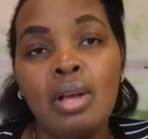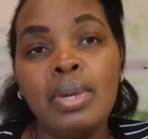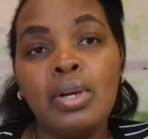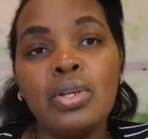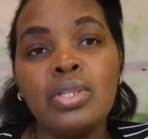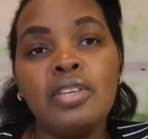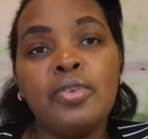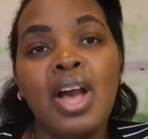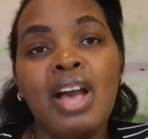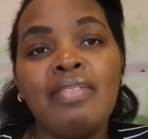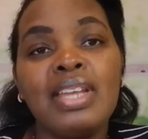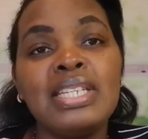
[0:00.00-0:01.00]
Because if you
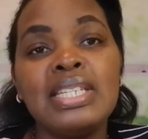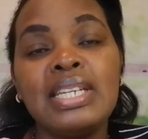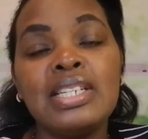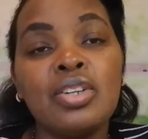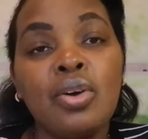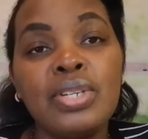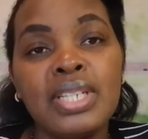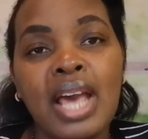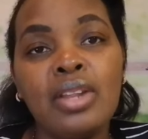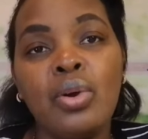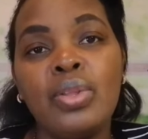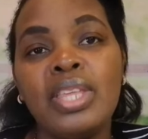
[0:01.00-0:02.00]
haven't ticked
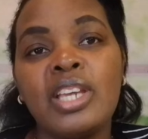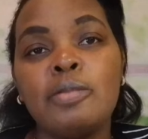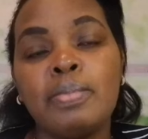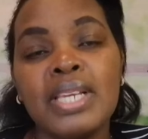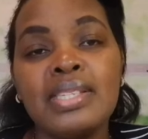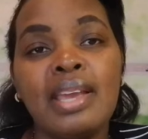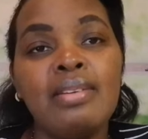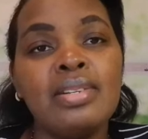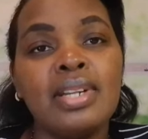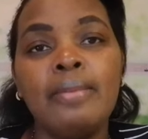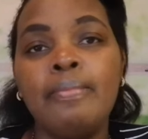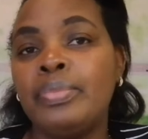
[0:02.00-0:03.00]
Ontario on the express
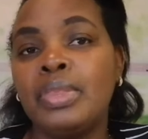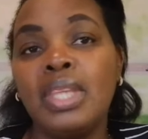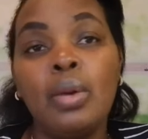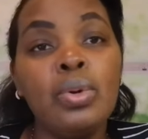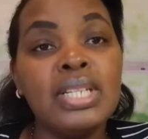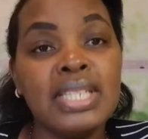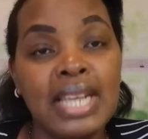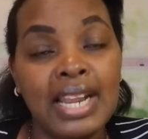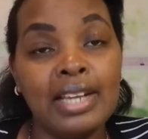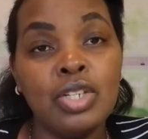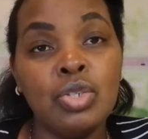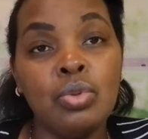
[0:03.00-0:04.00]
entry, they won't
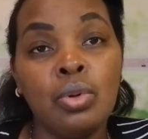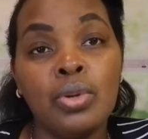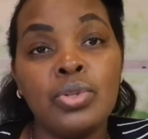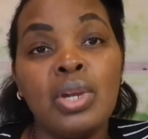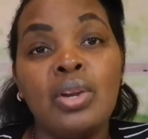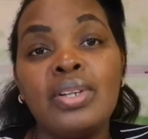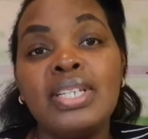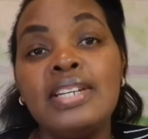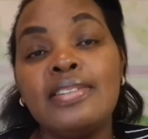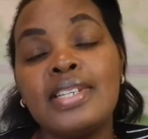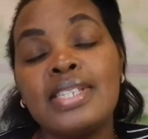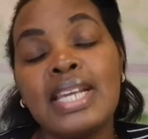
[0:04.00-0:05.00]
select you because you are not
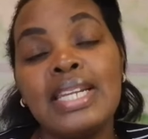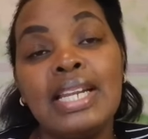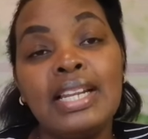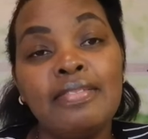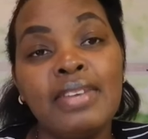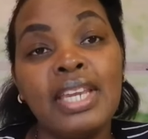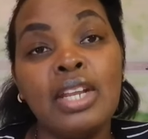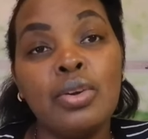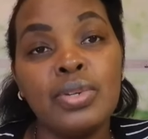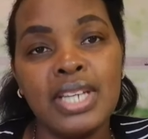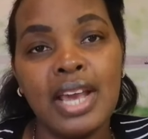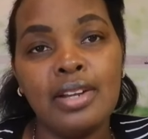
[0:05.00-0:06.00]
interested in living in
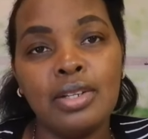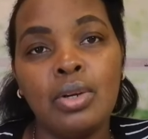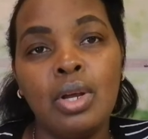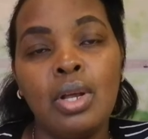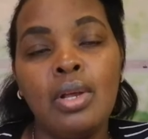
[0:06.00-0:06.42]
Ontario.